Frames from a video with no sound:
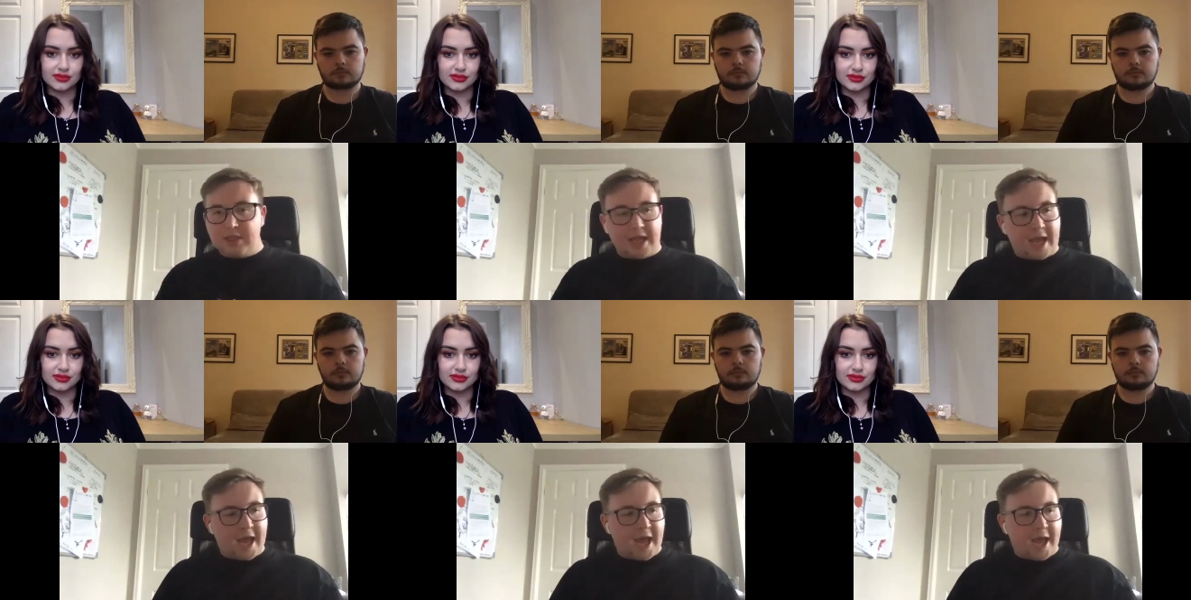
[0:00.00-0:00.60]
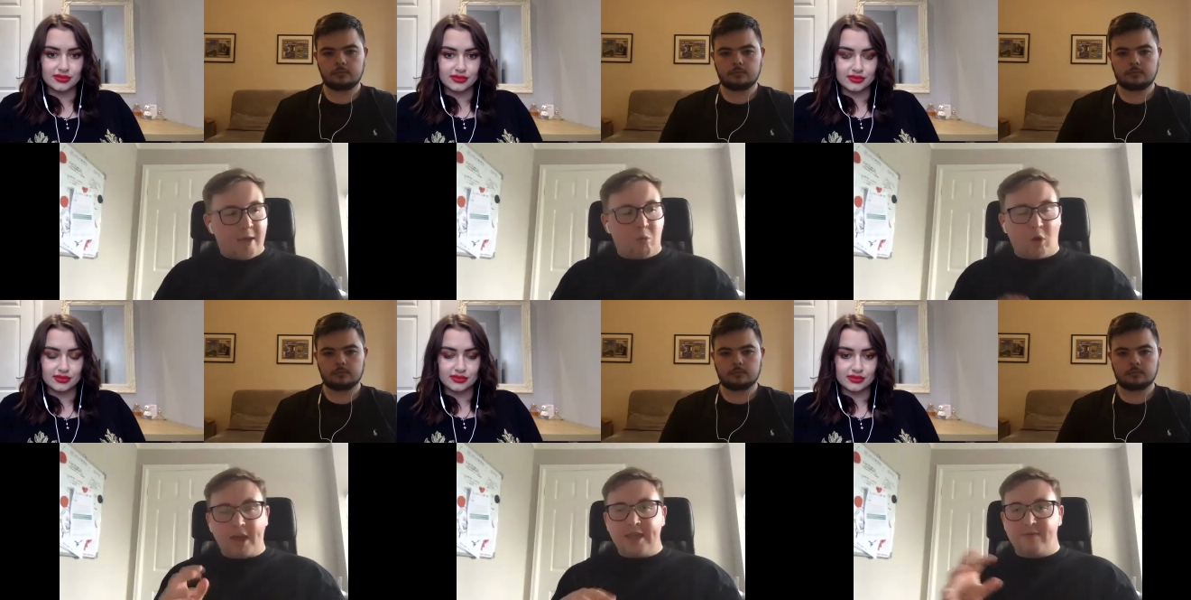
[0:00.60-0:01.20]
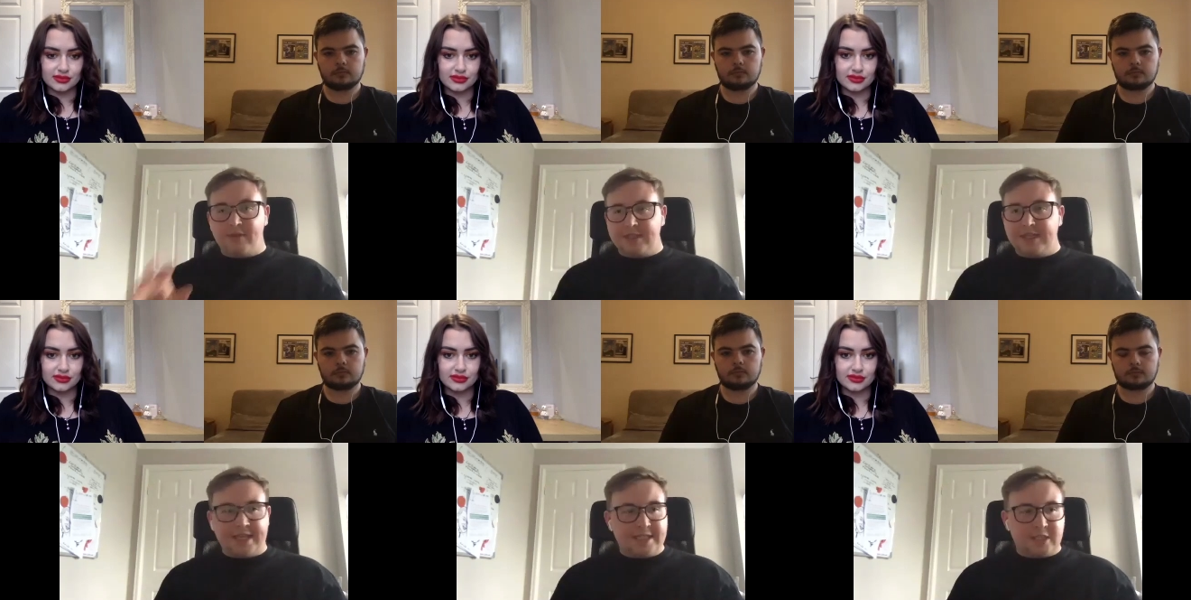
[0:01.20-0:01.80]
Speaker 1: uh, and what he feels he
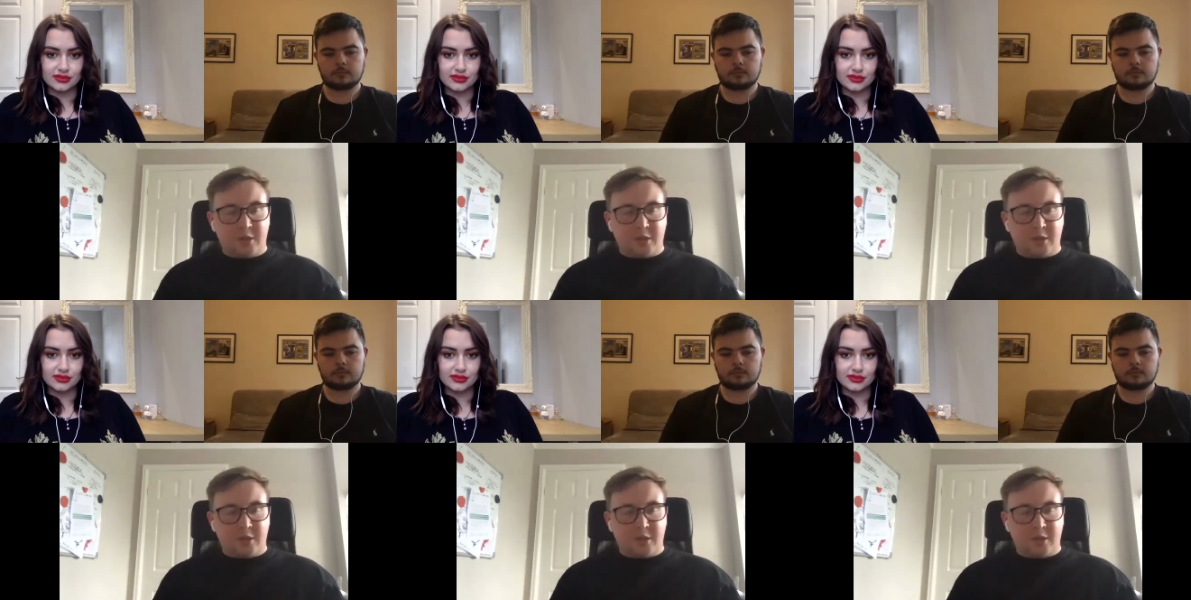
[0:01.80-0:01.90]
needs